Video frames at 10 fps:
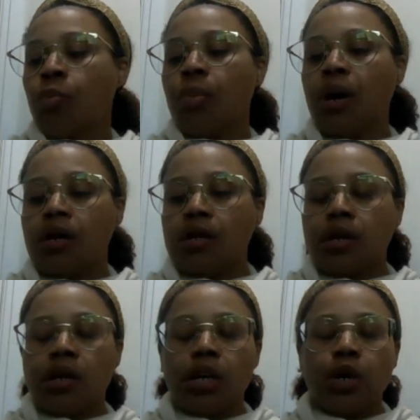But
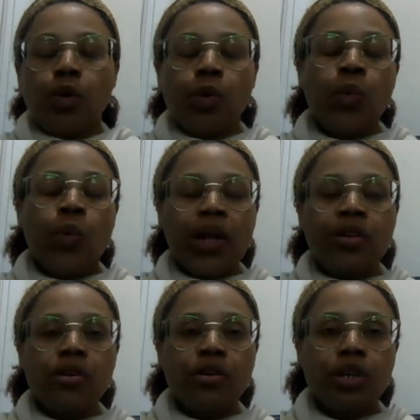when
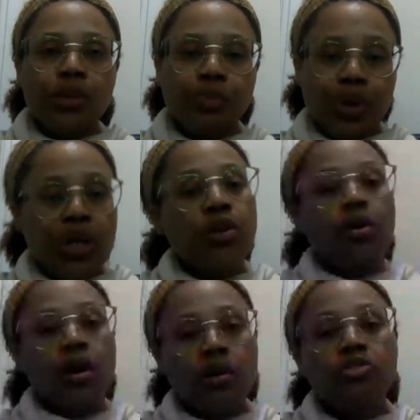you're putting your
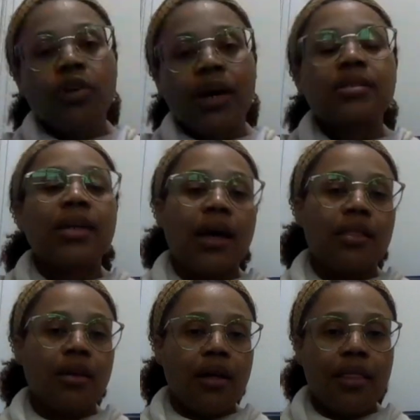contract
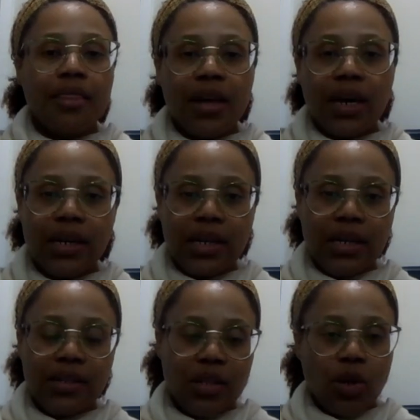together, that
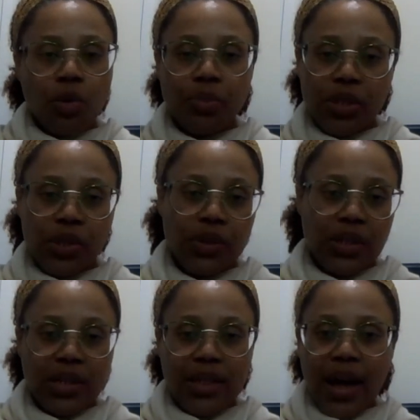is the
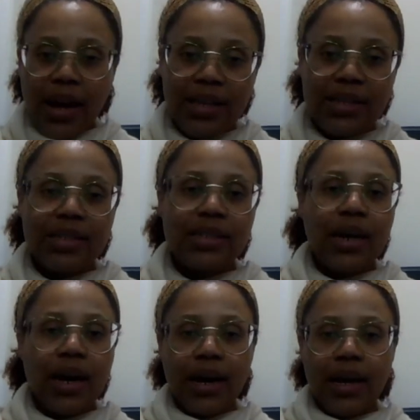opportunity, that is the
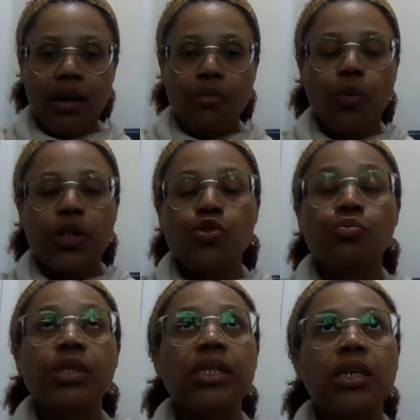time when you
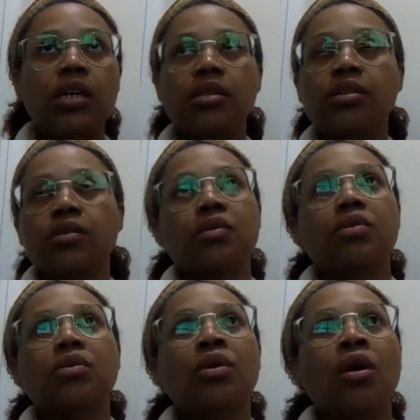need
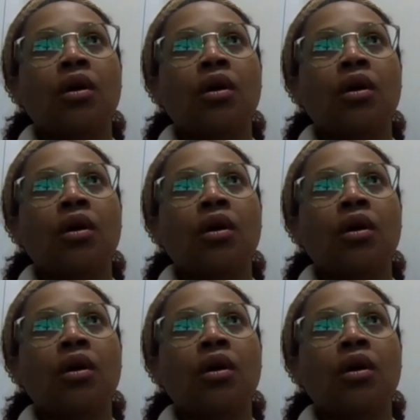to